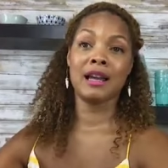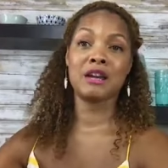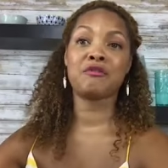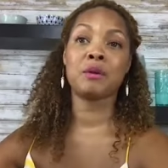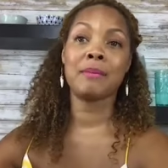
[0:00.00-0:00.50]

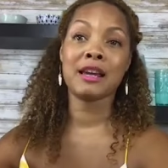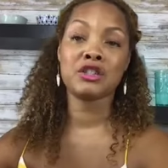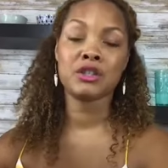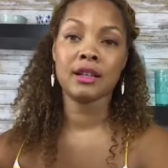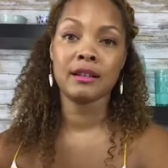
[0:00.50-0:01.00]

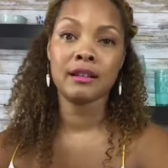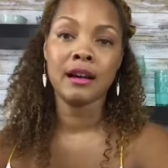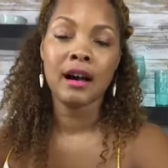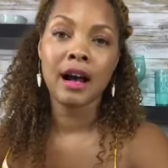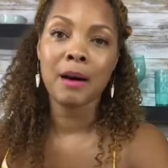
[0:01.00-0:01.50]
information
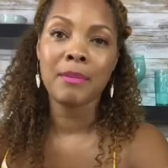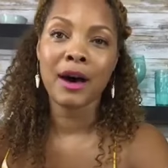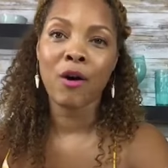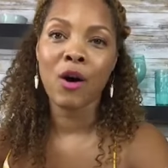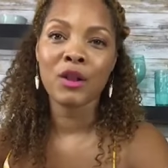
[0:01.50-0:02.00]

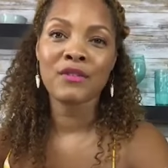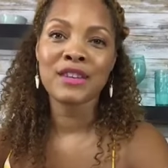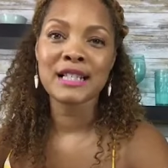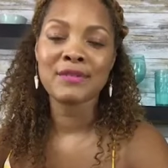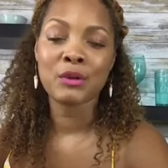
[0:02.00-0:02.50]
about all of
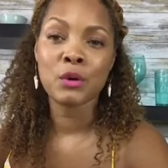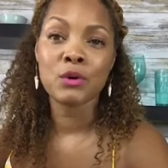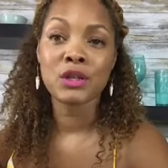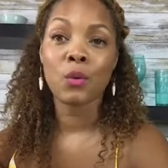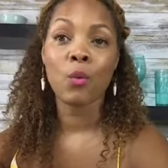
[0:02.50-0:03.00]
these foods and